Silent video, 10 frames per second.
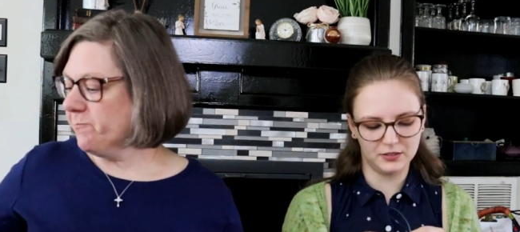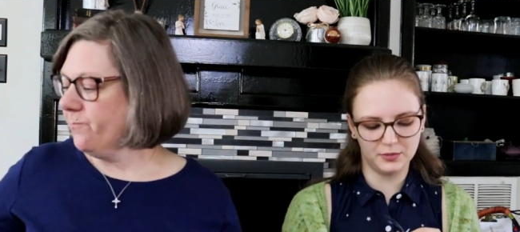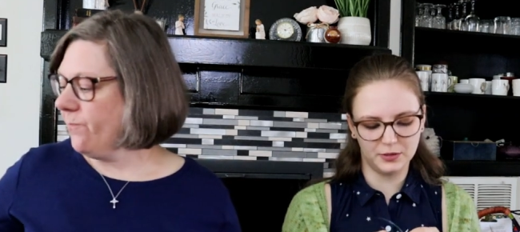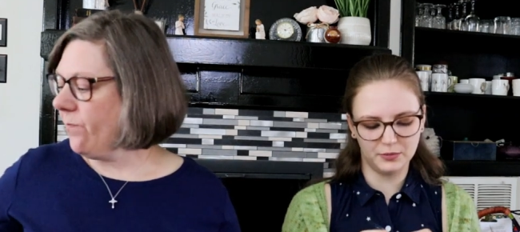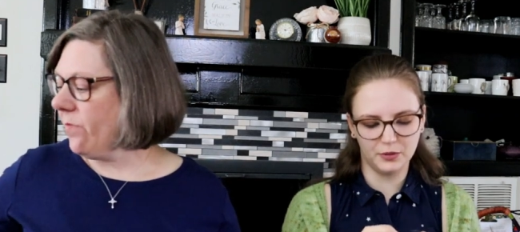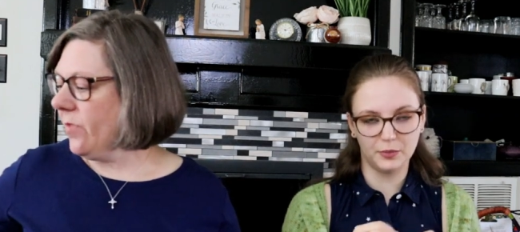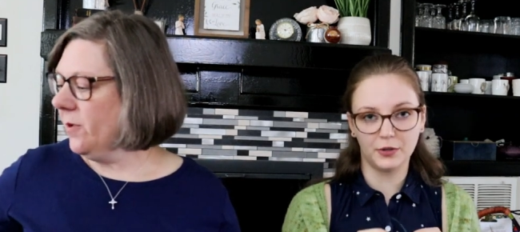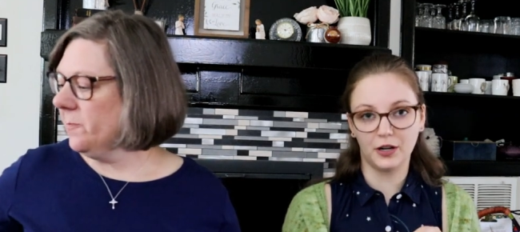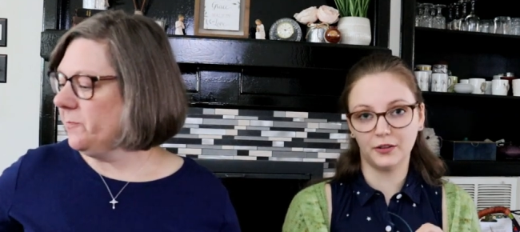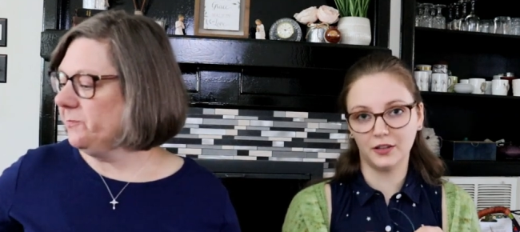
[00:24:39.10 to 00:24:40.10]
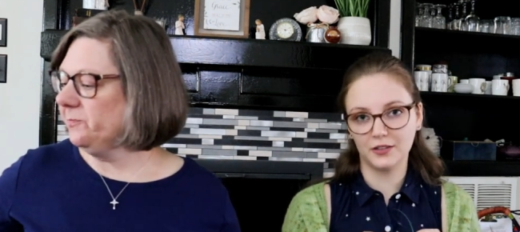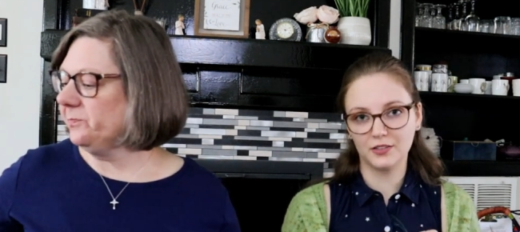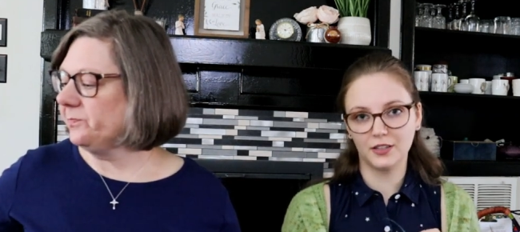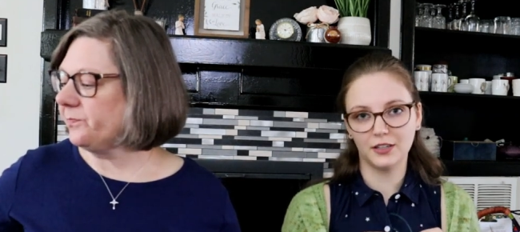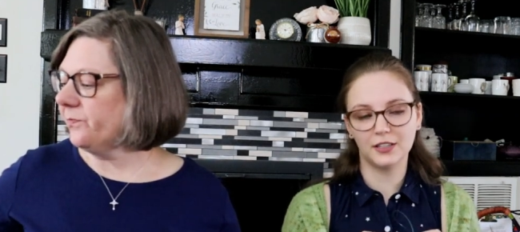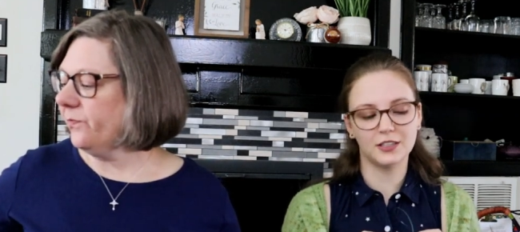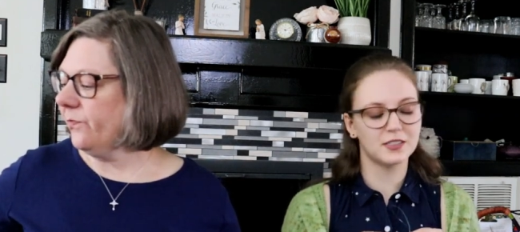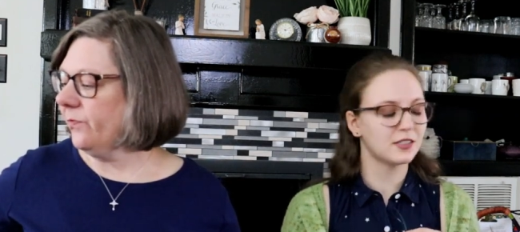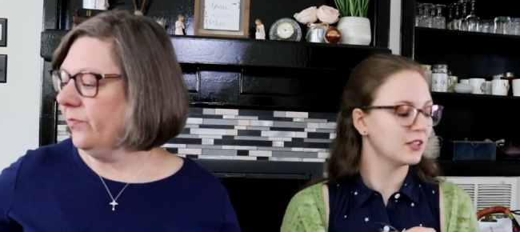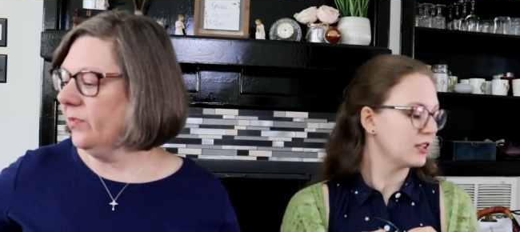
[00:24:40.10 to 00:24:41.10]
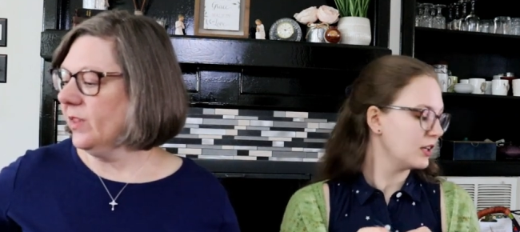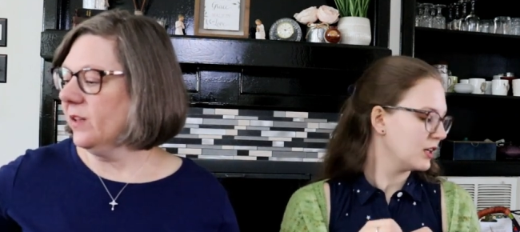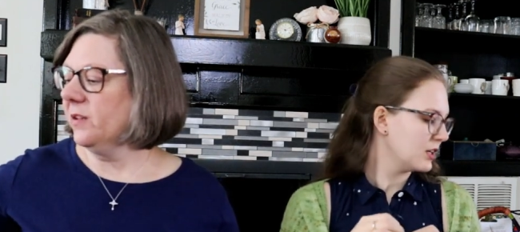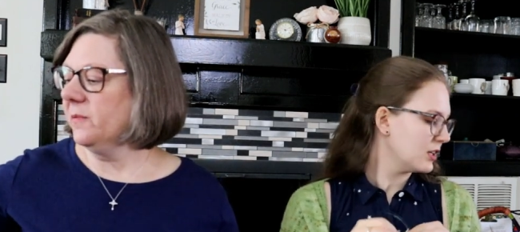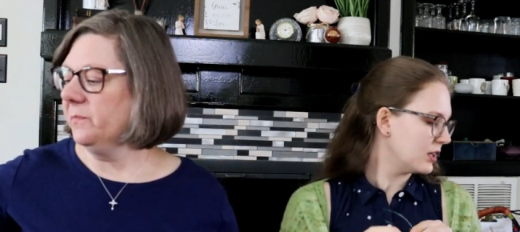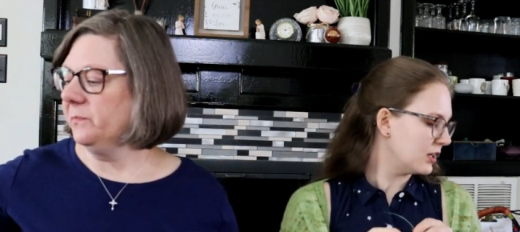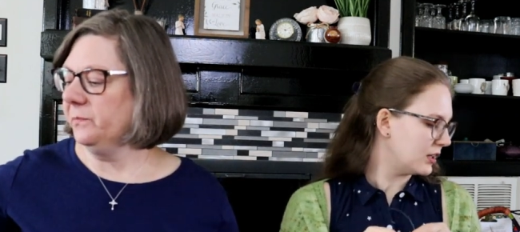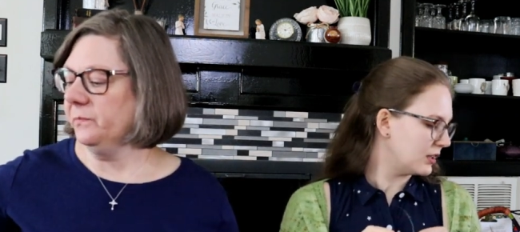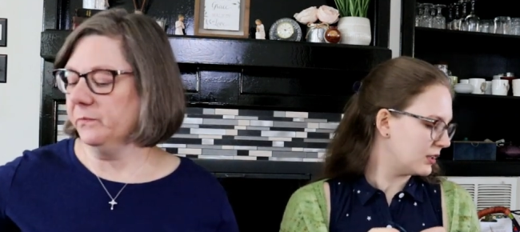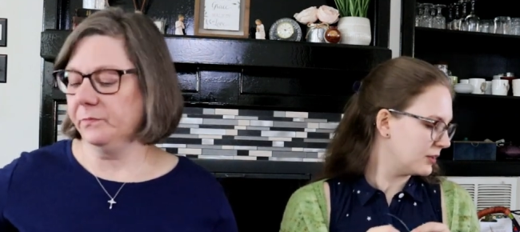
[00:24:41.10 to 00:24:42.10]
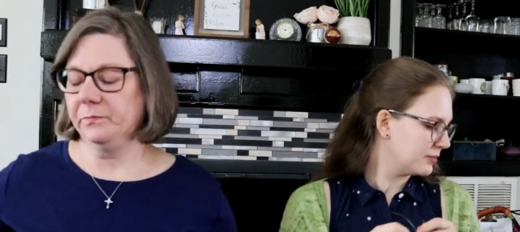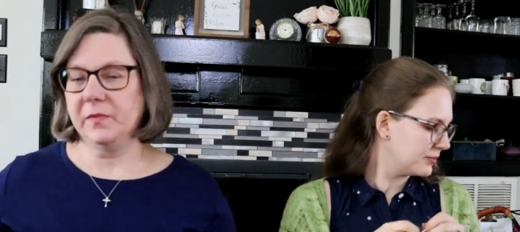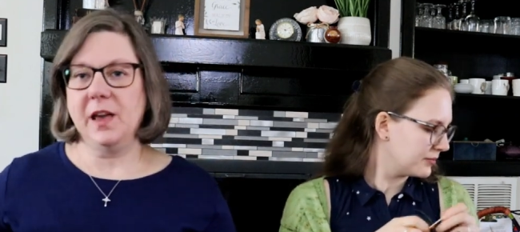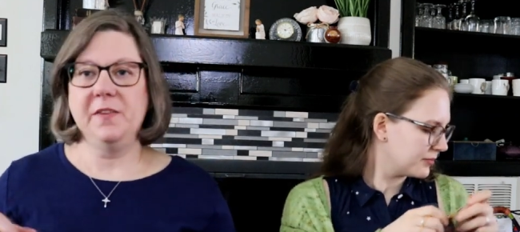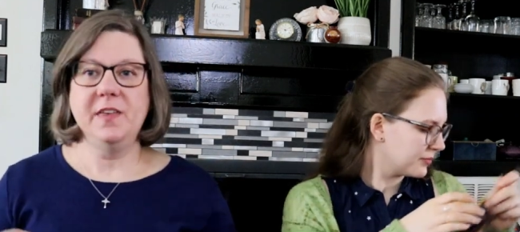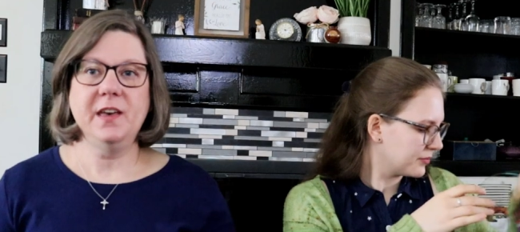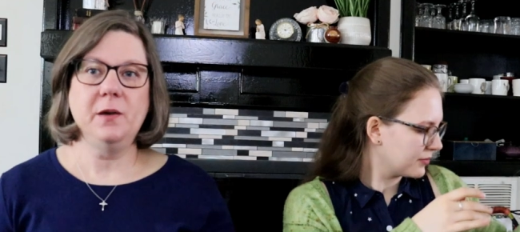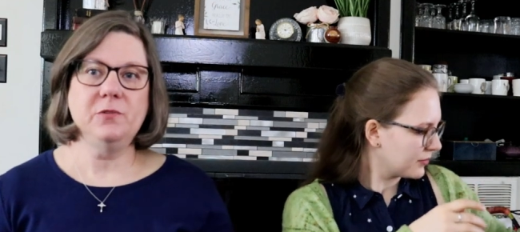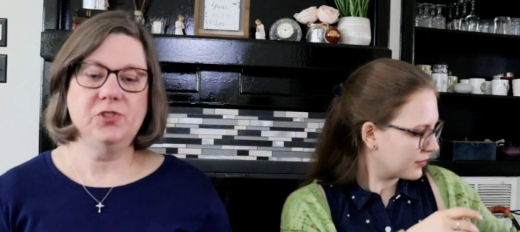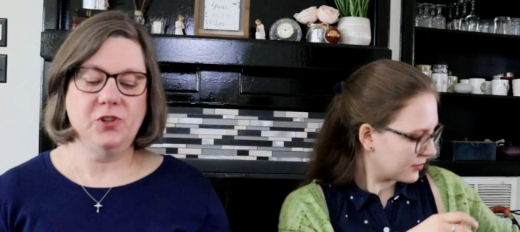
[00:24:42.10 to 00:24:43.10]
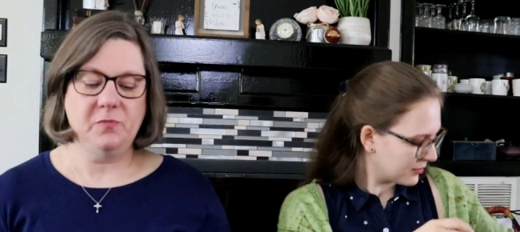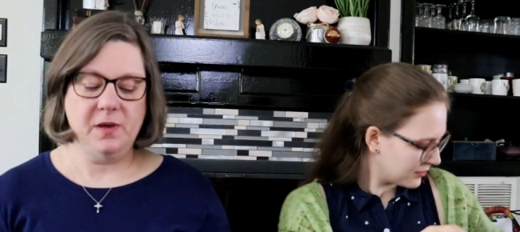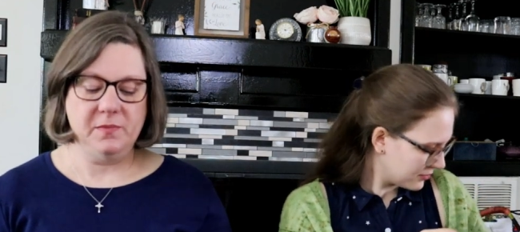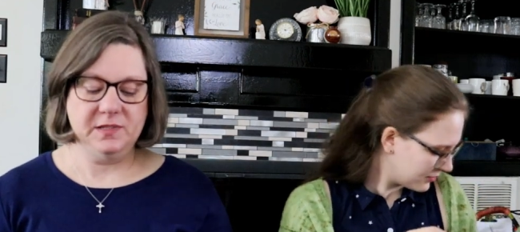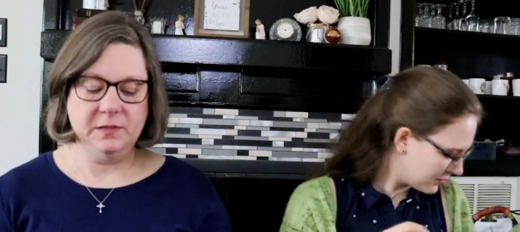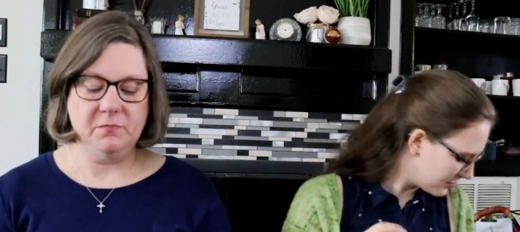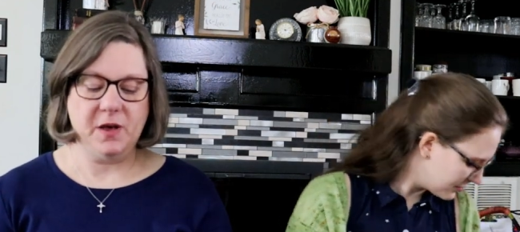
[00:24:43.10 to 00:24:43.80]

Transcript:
Speaker 1: a little bit more
Speaker 2: progress on it. Um, I think I will show my Bits